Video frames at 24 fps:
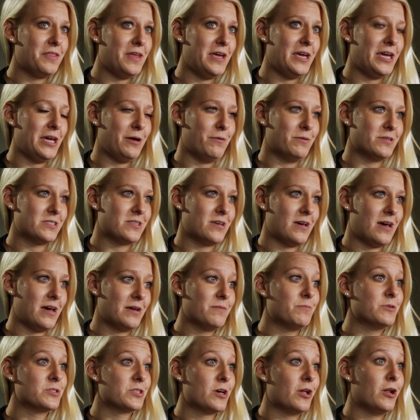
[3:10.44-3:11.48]
think it was I
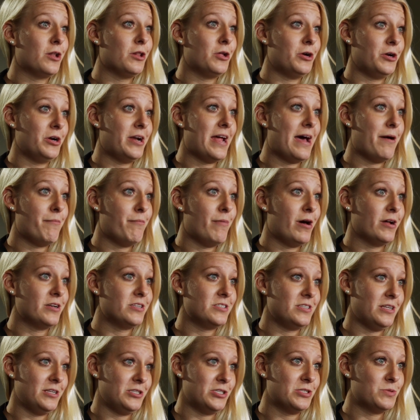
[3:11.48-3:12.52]
was going to learn that
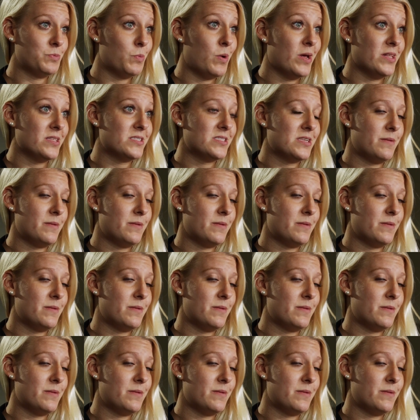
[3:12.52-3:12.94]
much in just one